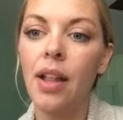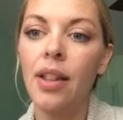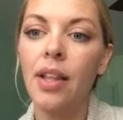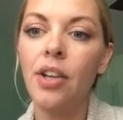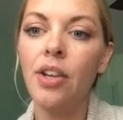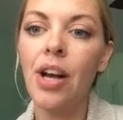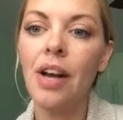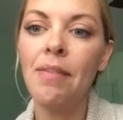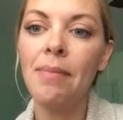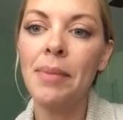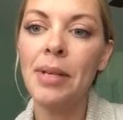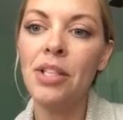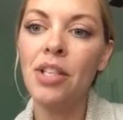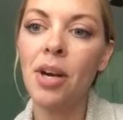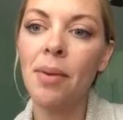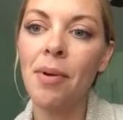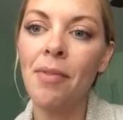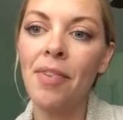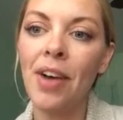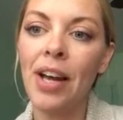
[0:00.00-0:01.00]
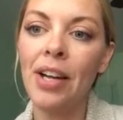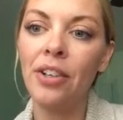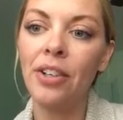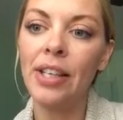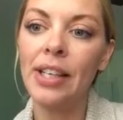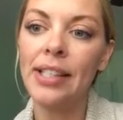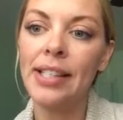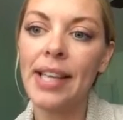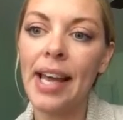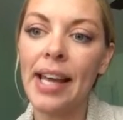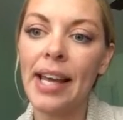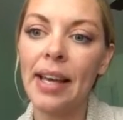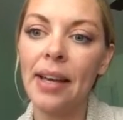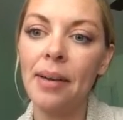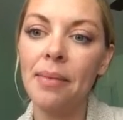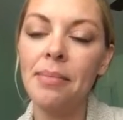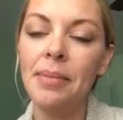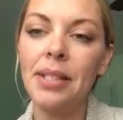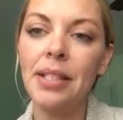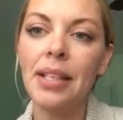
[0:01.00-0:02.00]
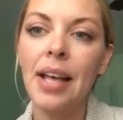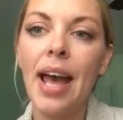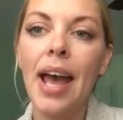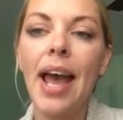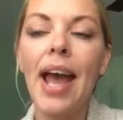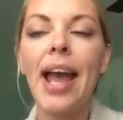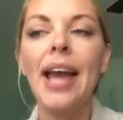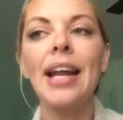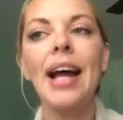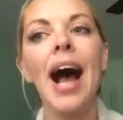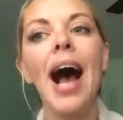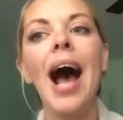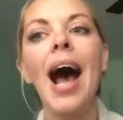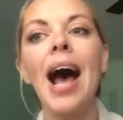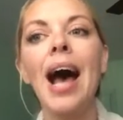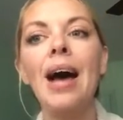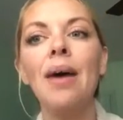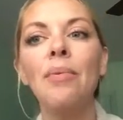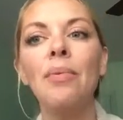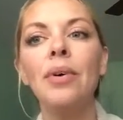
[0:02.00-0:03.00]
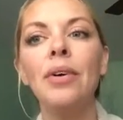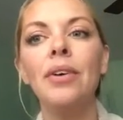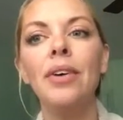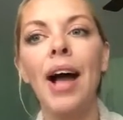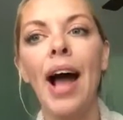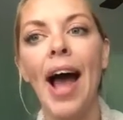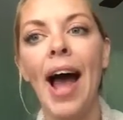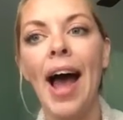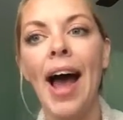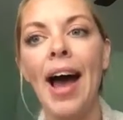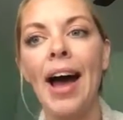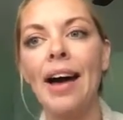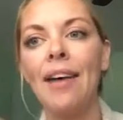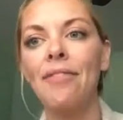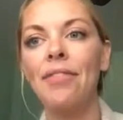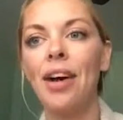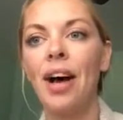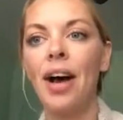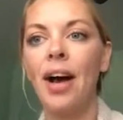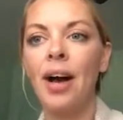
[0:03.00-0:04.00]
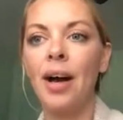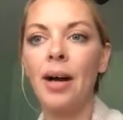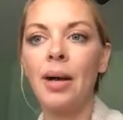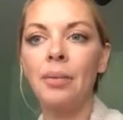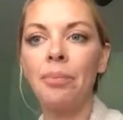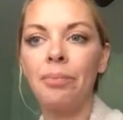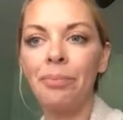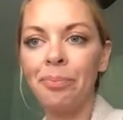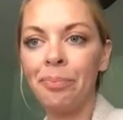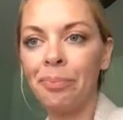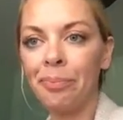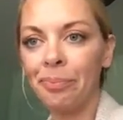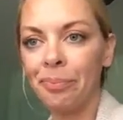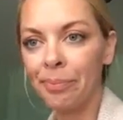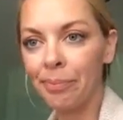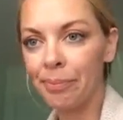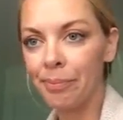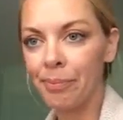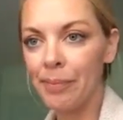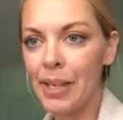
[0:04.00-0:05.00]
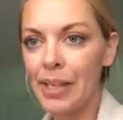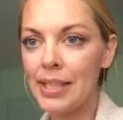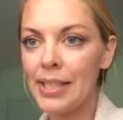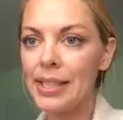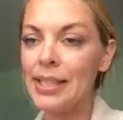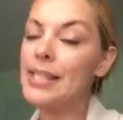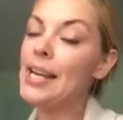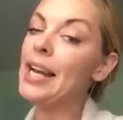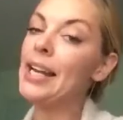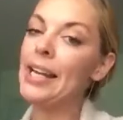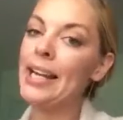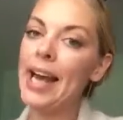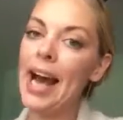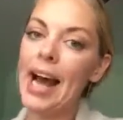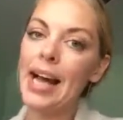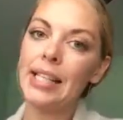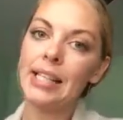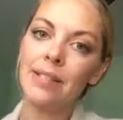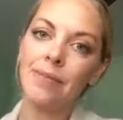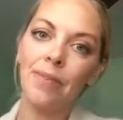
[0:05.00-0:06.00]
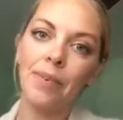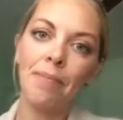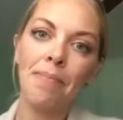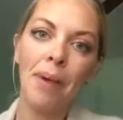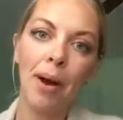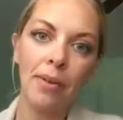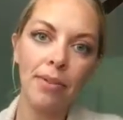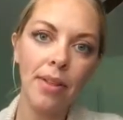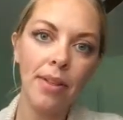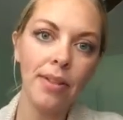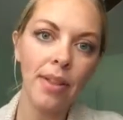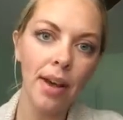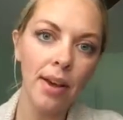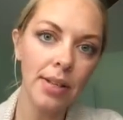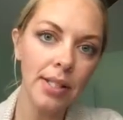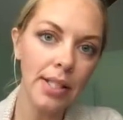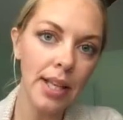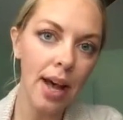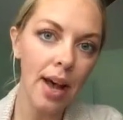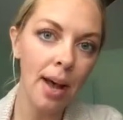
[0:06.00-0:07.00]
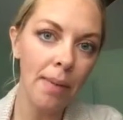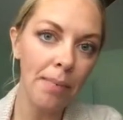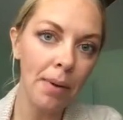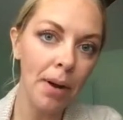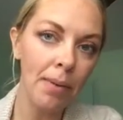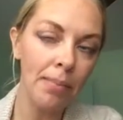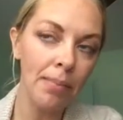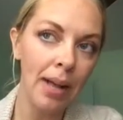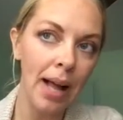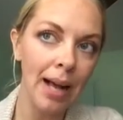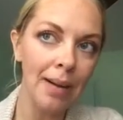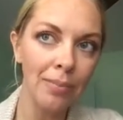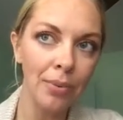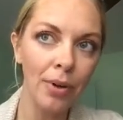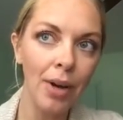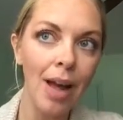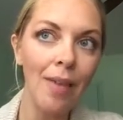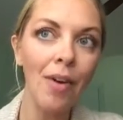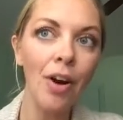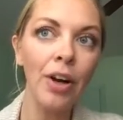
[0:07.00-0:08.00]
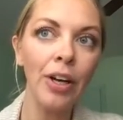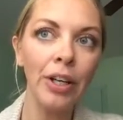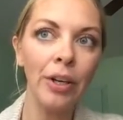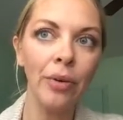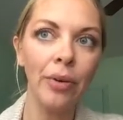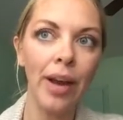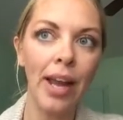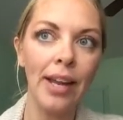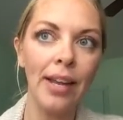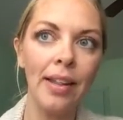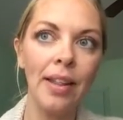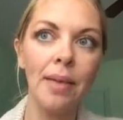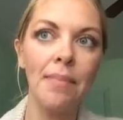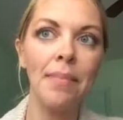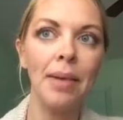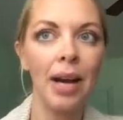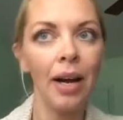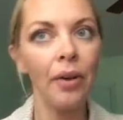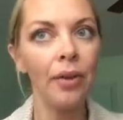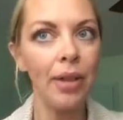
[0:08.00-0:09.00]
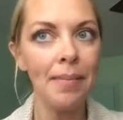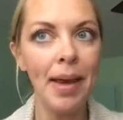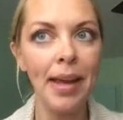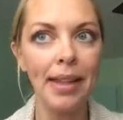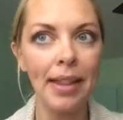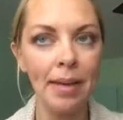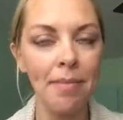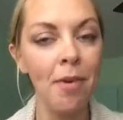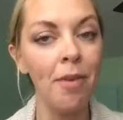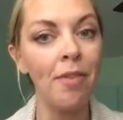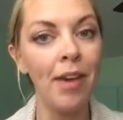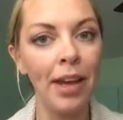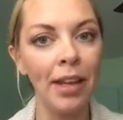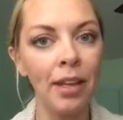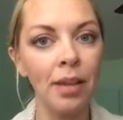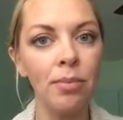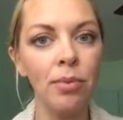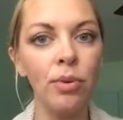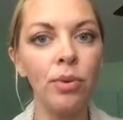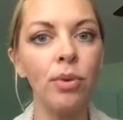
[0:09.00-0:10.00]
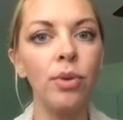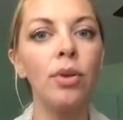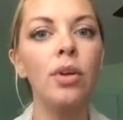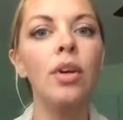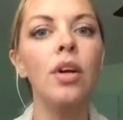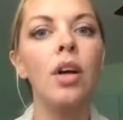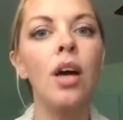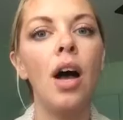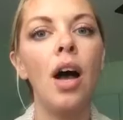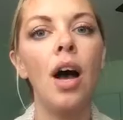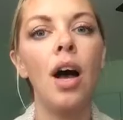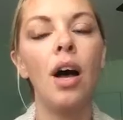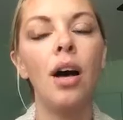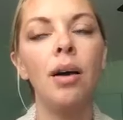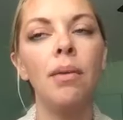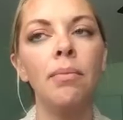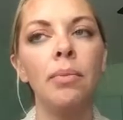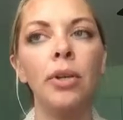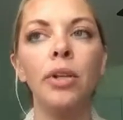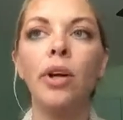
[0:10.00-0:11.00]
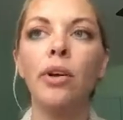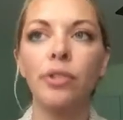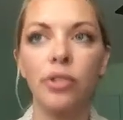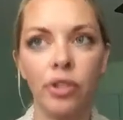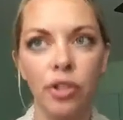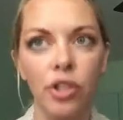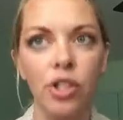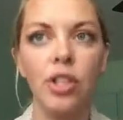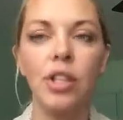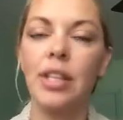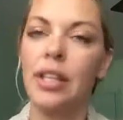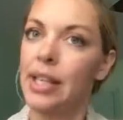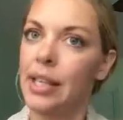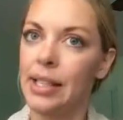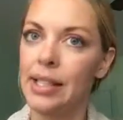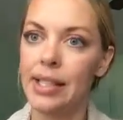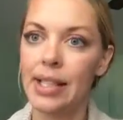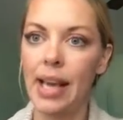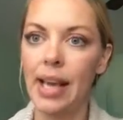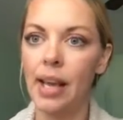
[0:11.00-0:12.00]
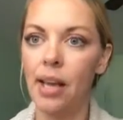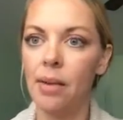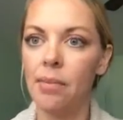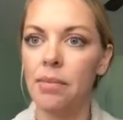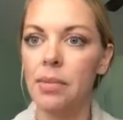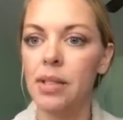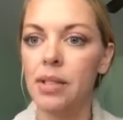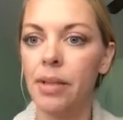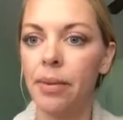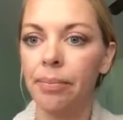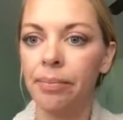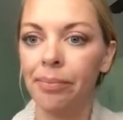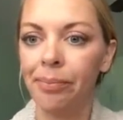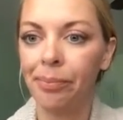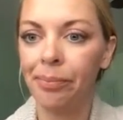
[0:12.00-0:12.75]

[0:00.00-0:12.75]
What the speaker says: Then you have midterm and final exams, and I will have study guides for both of those up on Blackboard. I've already created them, but I only make them available closer to the exams.